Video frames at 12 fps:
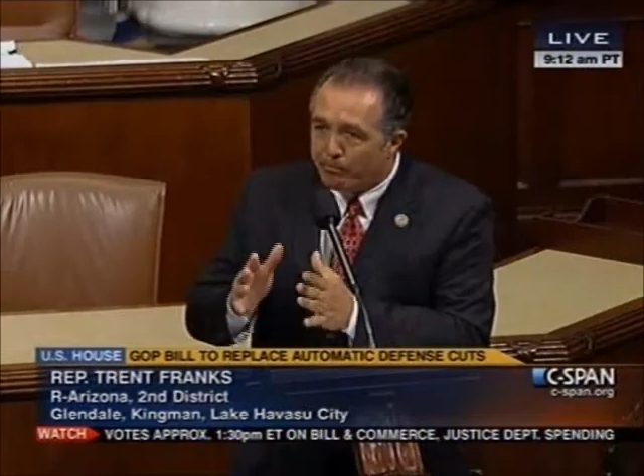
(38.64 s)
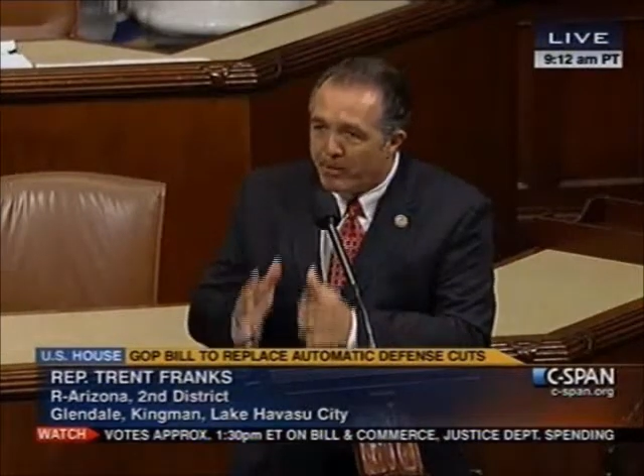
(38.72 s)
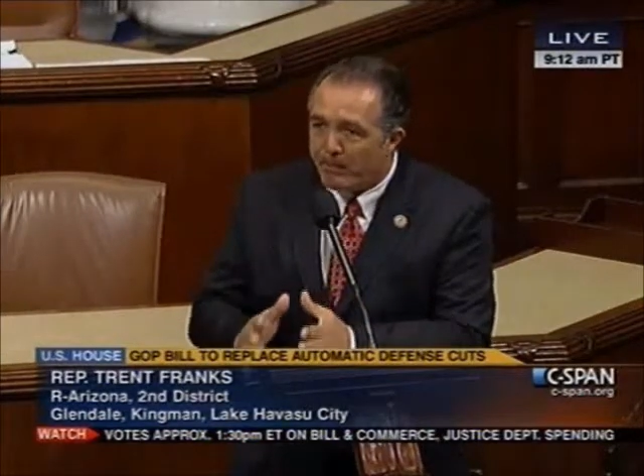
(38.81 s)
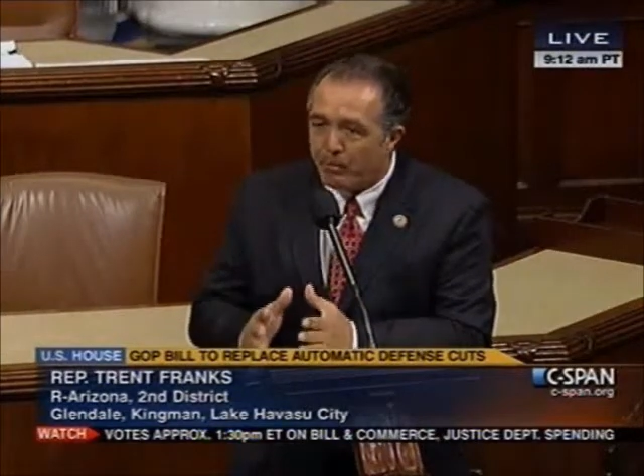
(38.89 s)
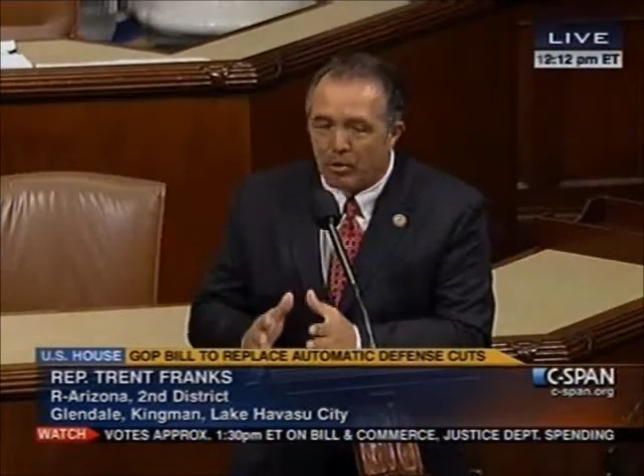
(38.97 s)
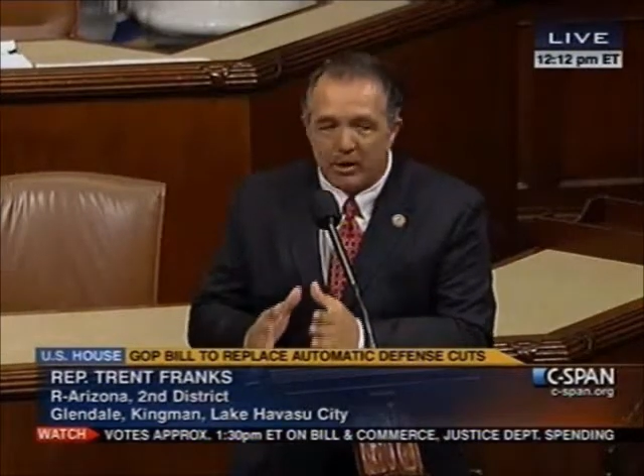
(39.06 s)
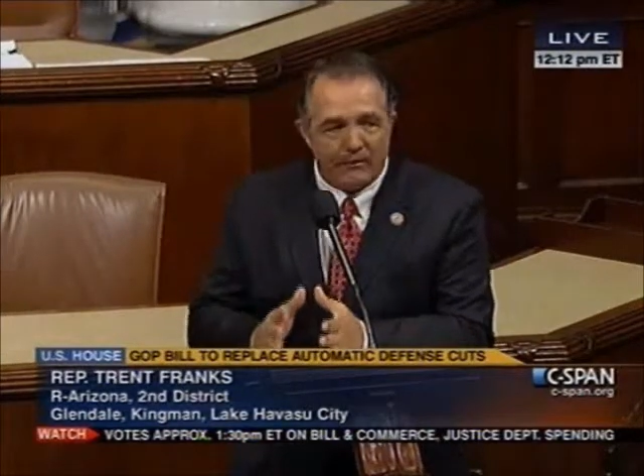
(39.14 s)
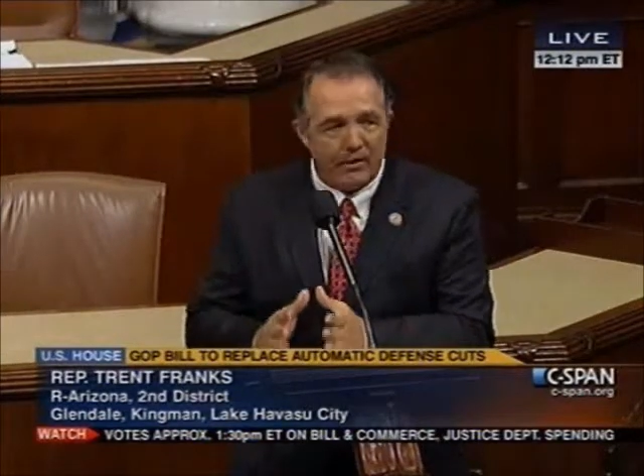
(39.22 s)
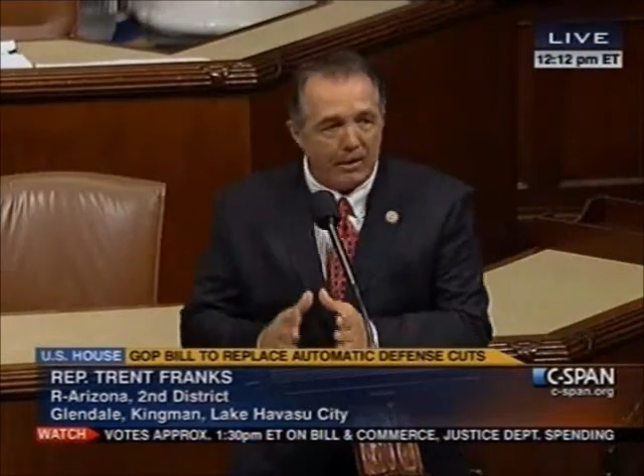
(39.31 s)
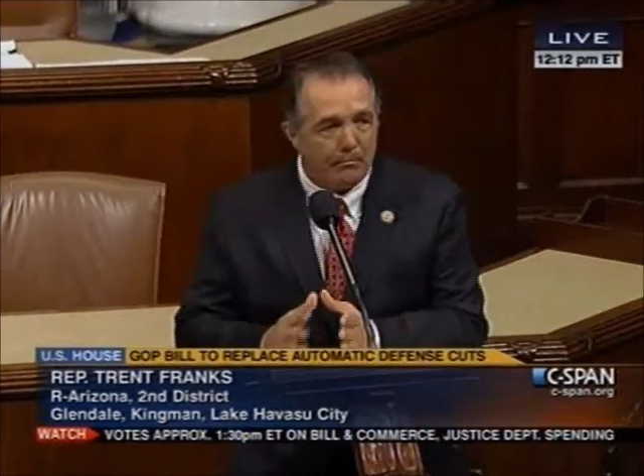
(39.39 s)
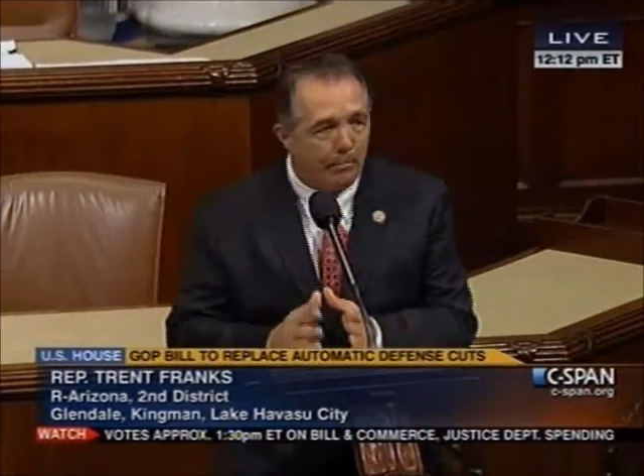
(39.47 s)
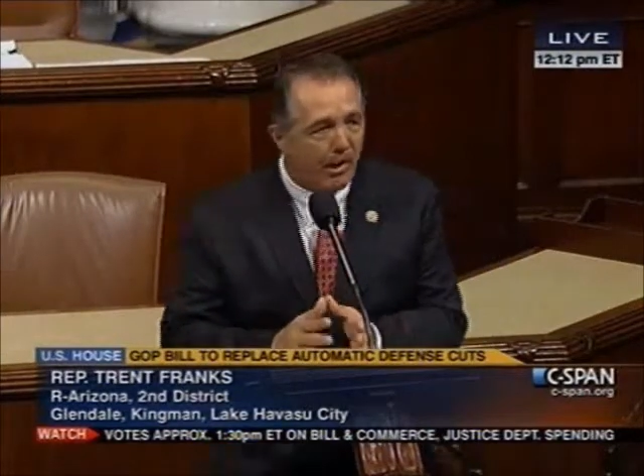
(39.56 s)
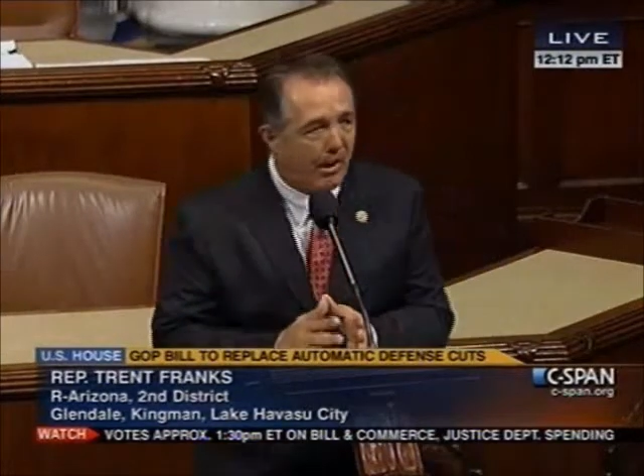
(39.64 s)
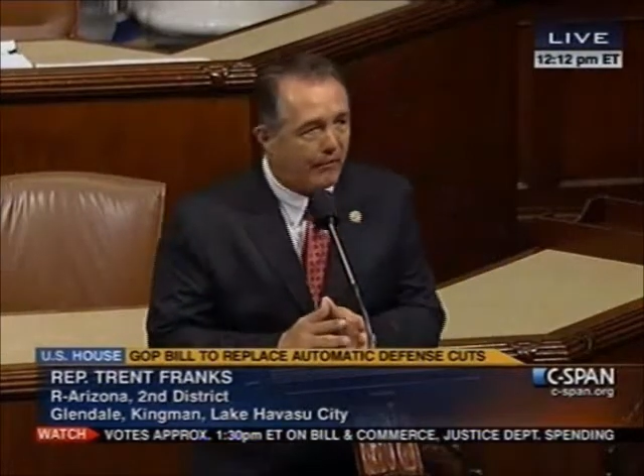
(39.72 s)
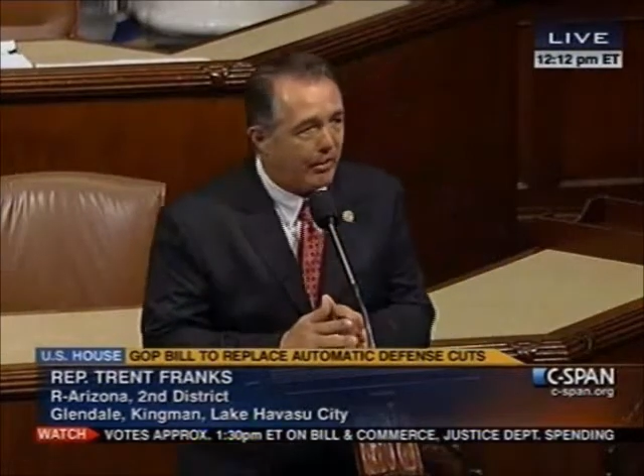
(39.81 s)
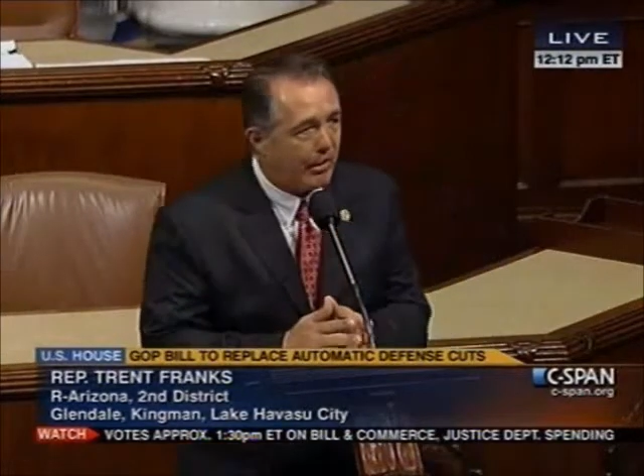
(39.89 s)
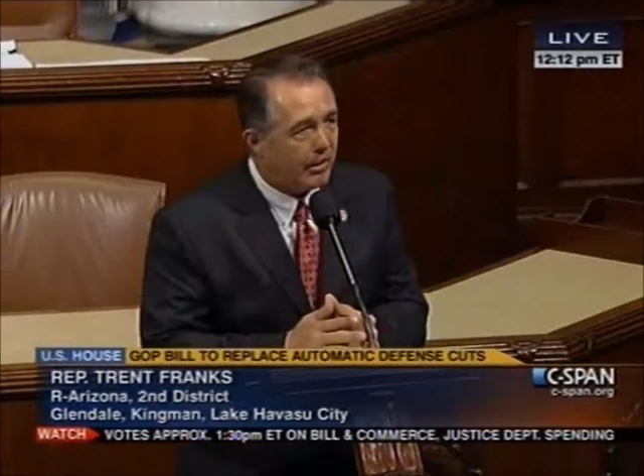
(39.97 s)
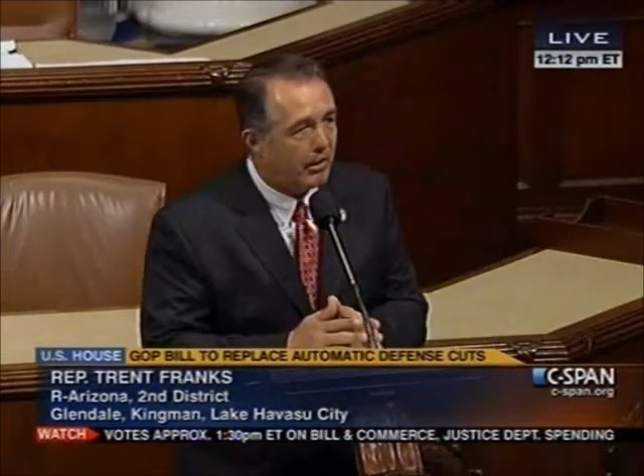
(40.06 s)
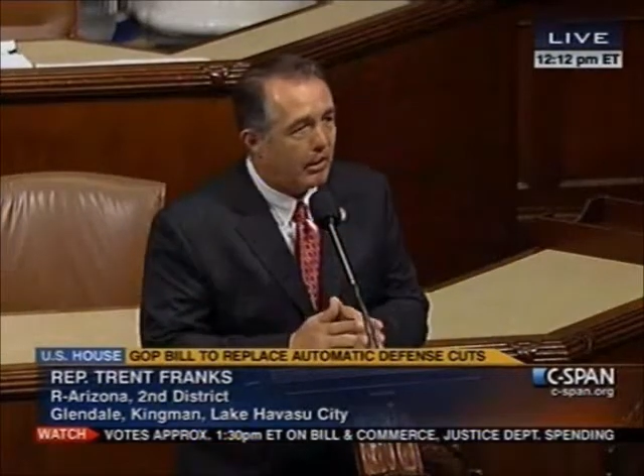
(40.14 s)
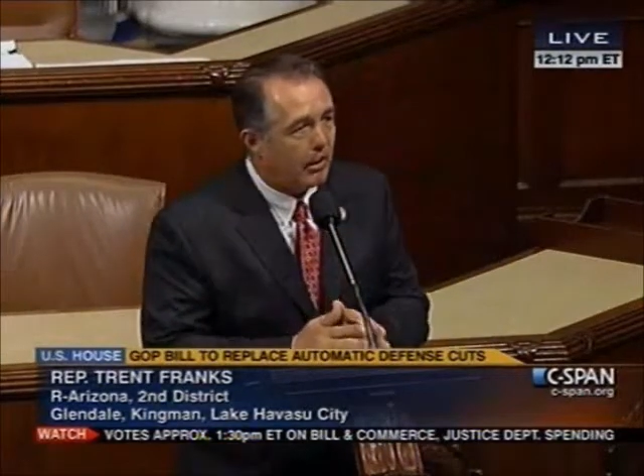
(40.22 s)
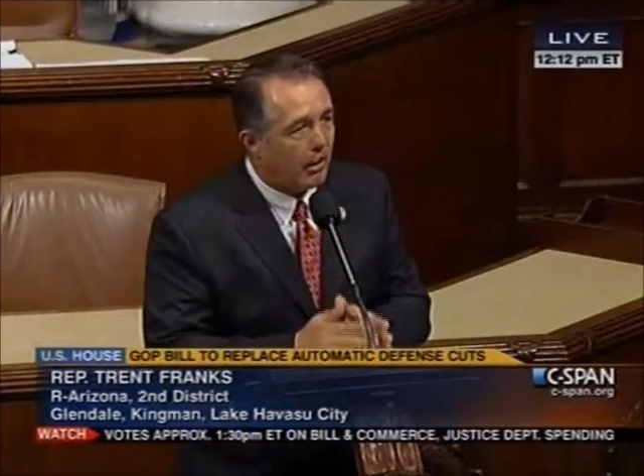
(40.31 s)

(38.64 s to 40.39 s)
people living in poverty